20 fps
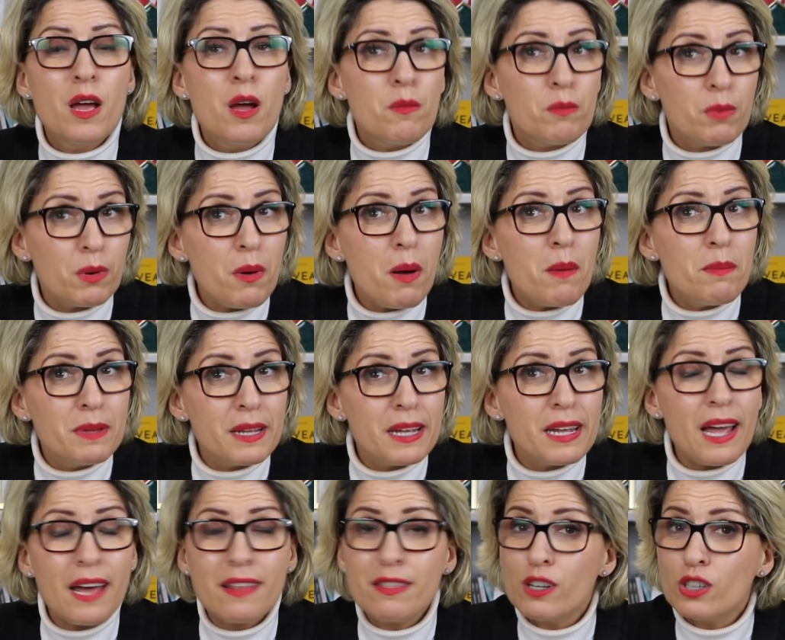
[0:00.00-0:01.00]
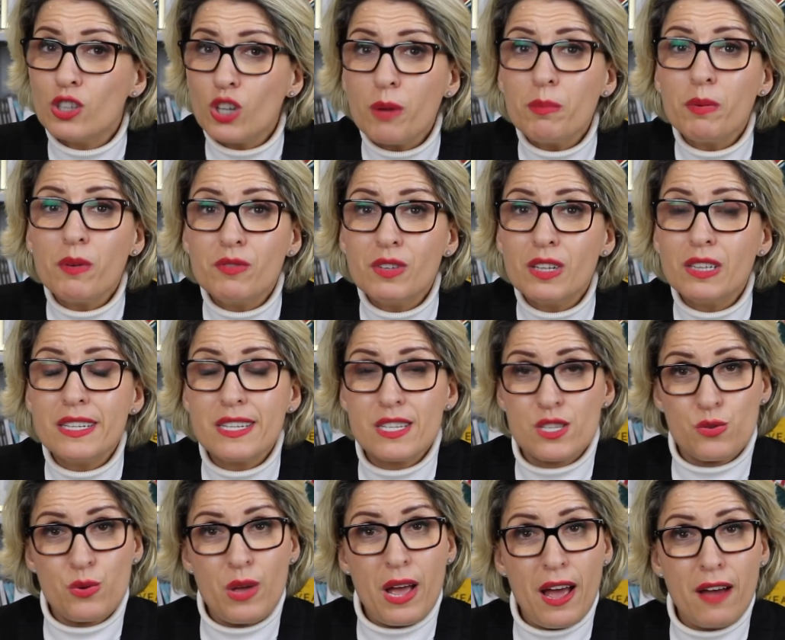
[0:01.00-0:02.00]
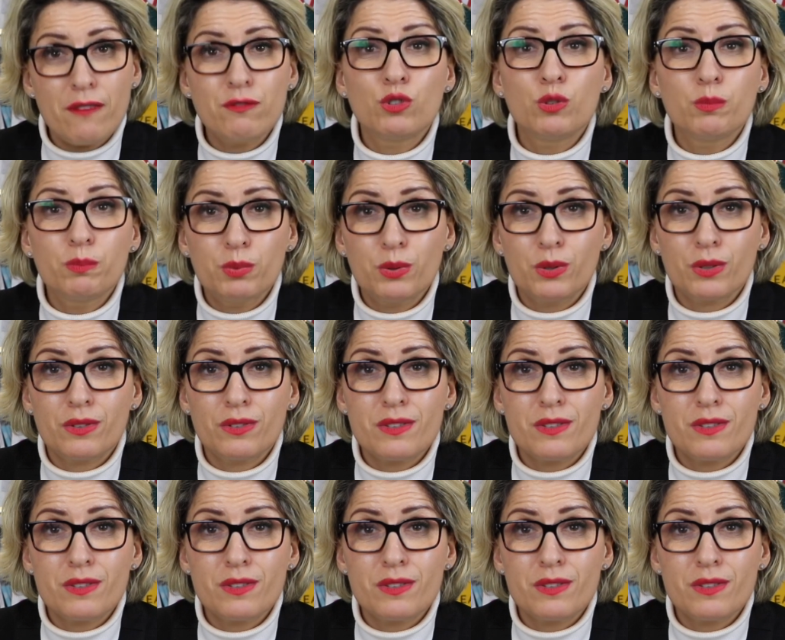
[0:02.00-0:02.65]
Probably at the top of the list, you have to put